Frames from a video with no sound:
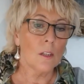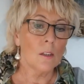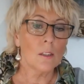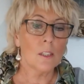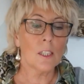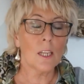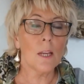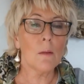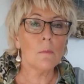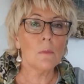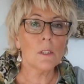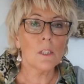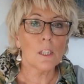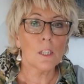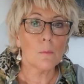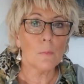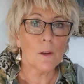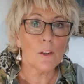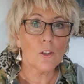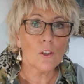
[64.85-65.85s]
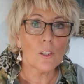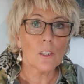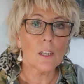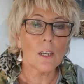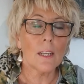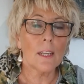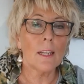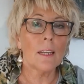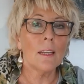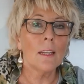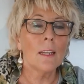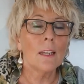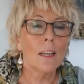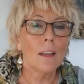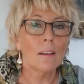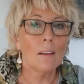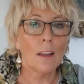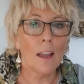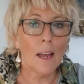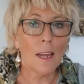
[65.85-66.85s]
seem suspiciously
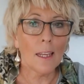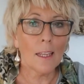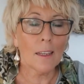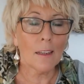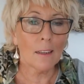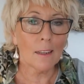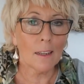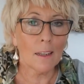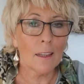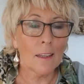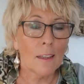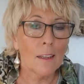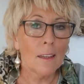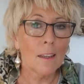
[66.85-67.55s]
likely